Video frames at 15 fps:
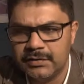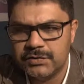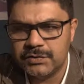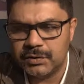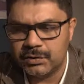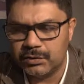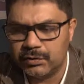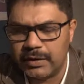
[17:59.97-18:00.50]

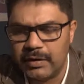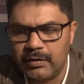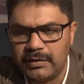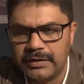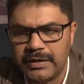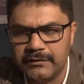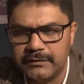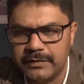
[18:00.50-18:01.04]
So
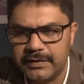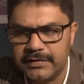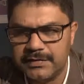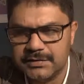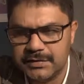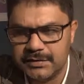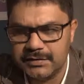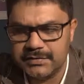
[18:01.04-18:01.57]
our
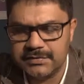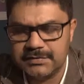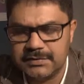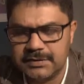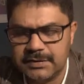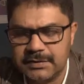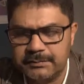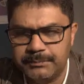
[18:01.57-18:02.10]
governance
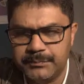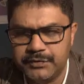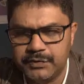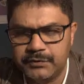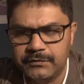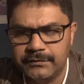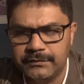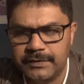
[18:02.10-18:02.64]
is
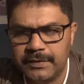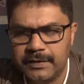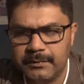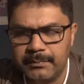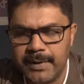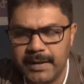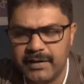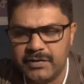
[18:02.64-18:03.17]

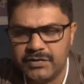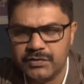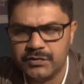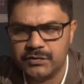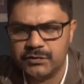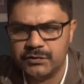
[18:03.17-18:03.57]
managed